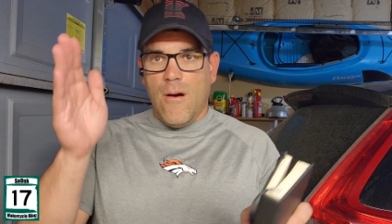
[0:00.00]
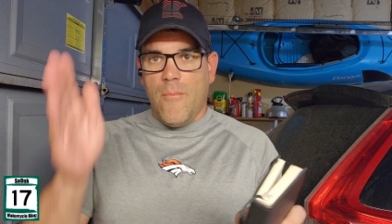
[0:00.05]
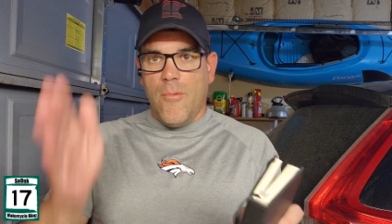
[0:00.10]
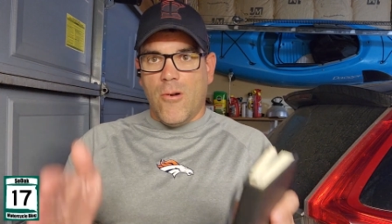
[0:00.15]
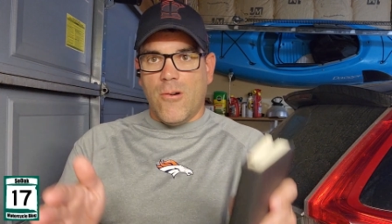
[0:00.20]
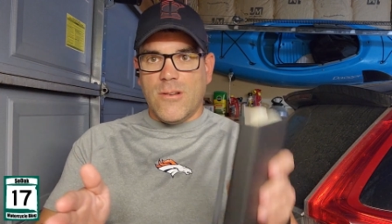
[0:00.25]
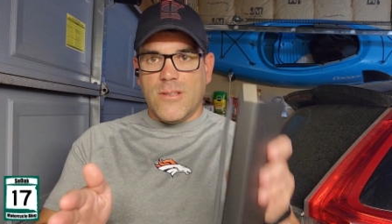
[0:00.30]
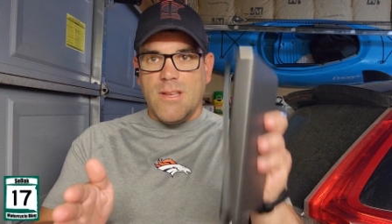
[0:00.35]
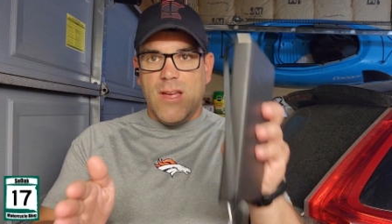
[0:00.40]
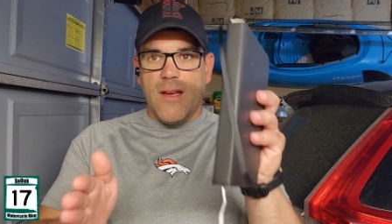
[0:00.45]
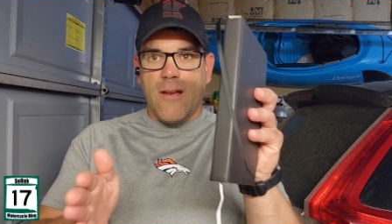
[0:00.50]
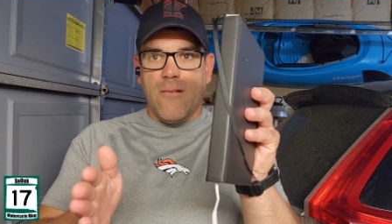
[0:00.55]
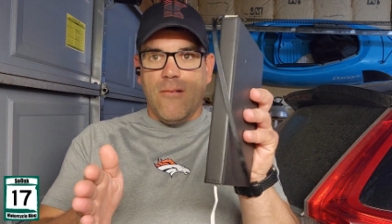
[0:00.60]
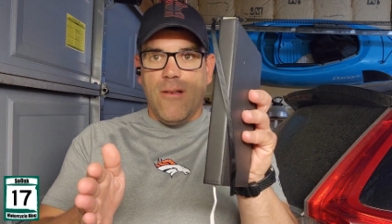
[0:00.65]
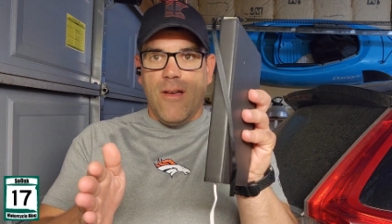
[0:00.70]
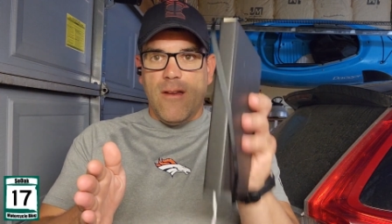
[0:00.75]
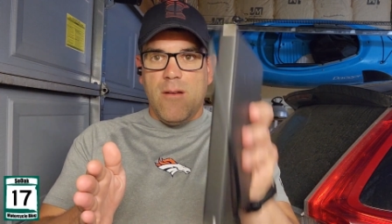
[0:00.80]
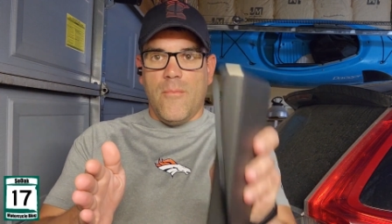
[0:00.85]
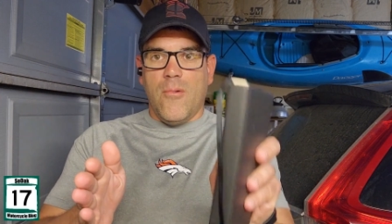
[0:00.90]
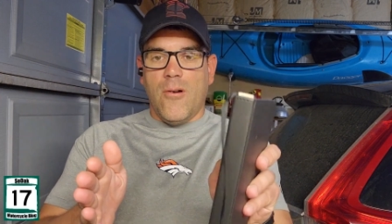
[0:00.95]
a motorcycle
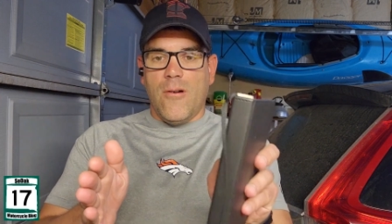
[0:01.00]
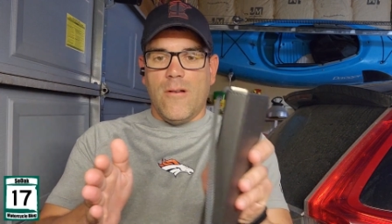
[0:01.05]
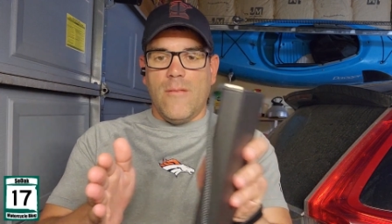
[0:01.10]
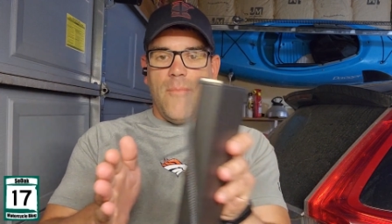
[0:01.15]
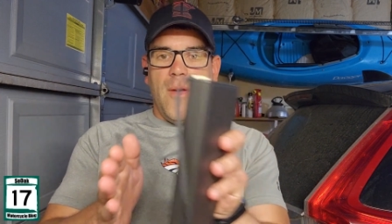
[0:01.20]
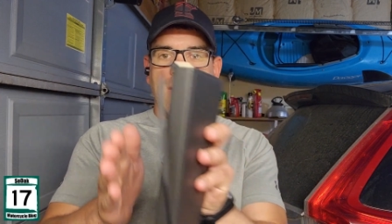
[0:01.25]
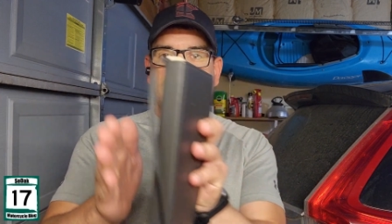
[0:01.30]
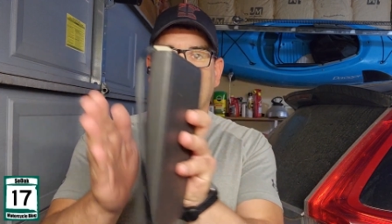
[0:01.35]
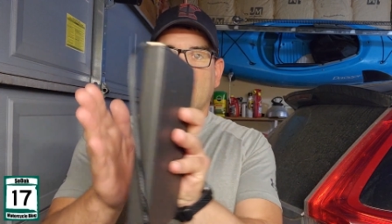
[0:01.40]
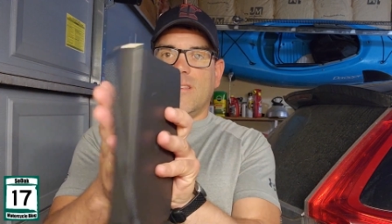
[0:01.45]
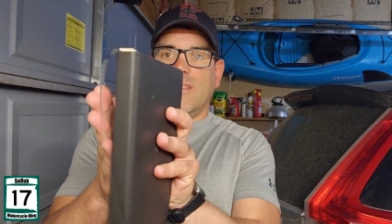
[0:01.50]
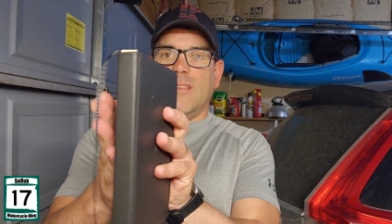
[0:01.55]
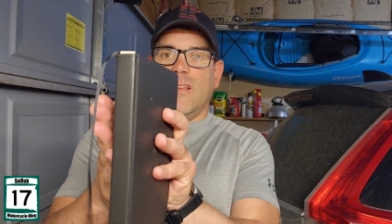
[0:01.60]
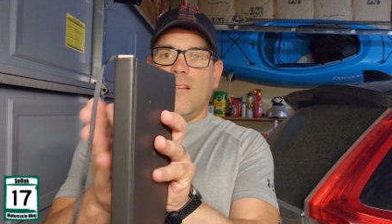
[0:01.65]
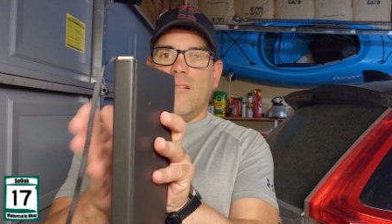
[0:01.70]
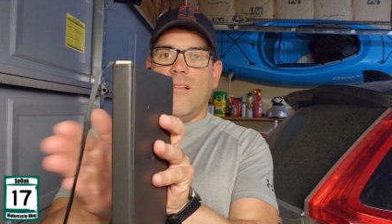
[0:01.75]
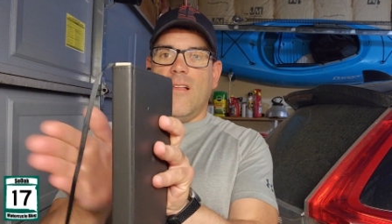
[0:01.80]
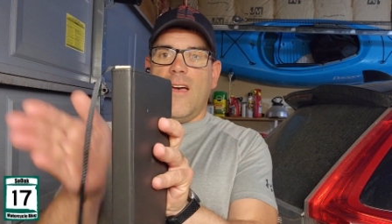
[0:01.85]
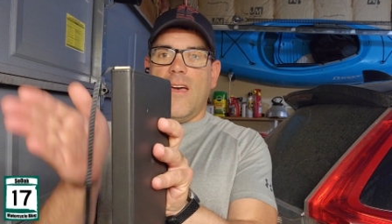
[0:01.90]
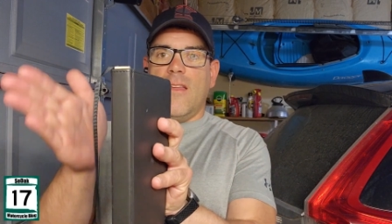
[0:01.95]
and a more basically
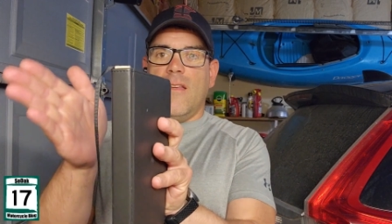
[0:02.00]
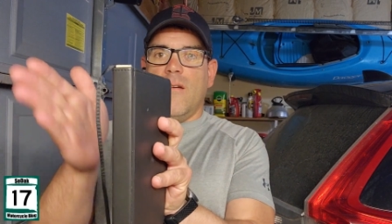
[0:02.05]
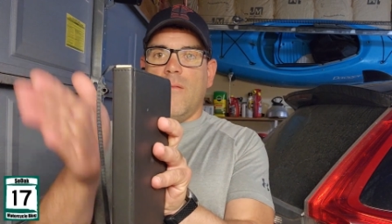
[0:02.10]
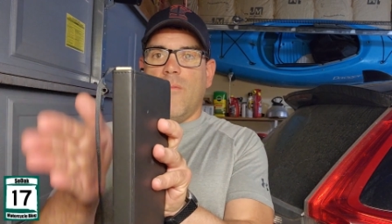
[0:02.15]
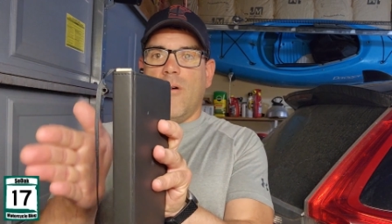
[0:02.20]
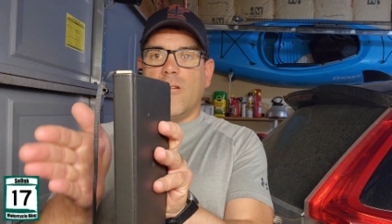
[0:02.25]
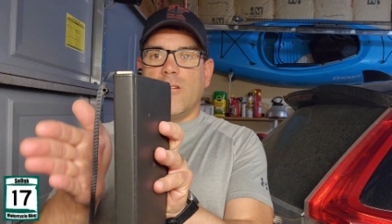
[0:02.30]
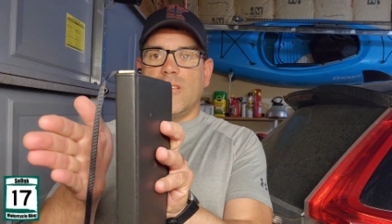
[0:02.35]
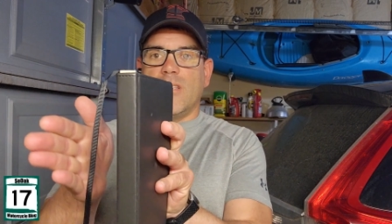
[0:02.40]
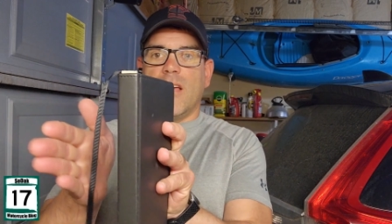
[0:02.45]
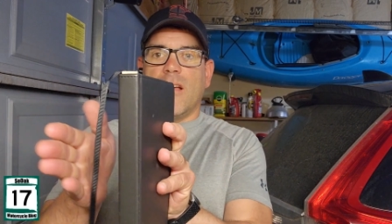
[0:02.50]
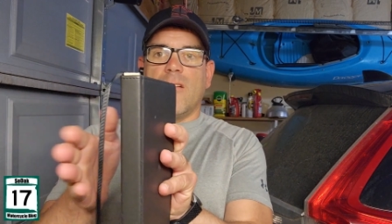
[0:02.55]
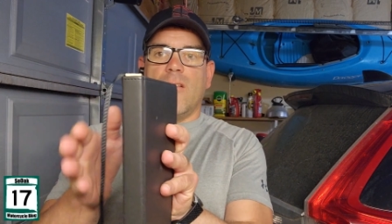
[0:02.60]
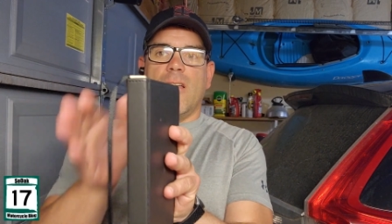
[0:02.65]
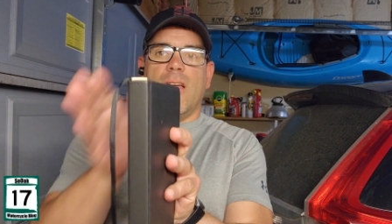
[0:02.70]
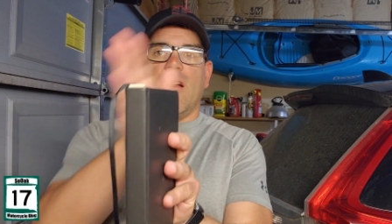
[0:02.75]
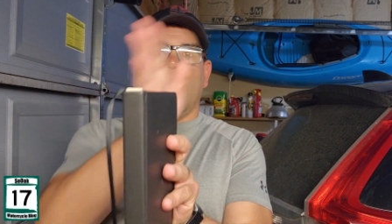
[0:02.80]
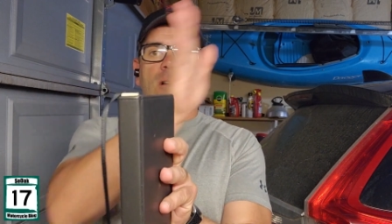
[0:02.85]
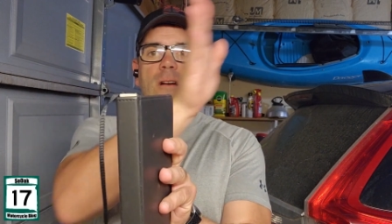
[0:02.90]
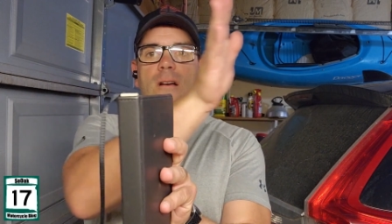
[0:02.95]
center line, motorcycle
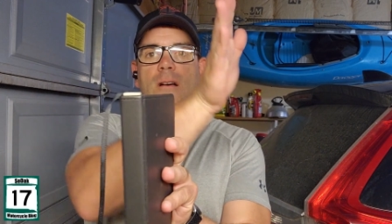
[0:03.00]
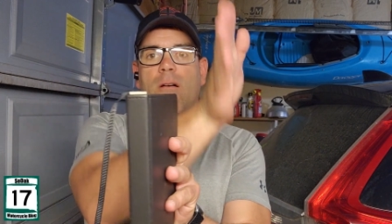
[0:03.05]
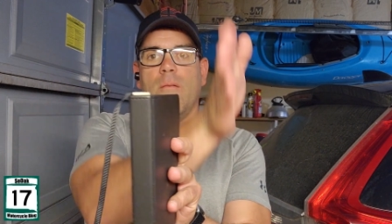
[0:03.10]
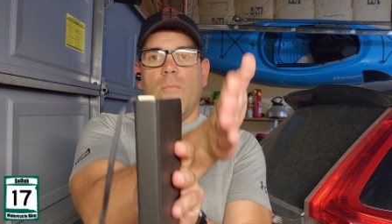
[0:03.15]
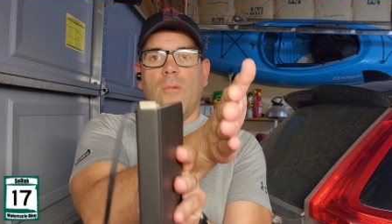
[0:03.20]
here,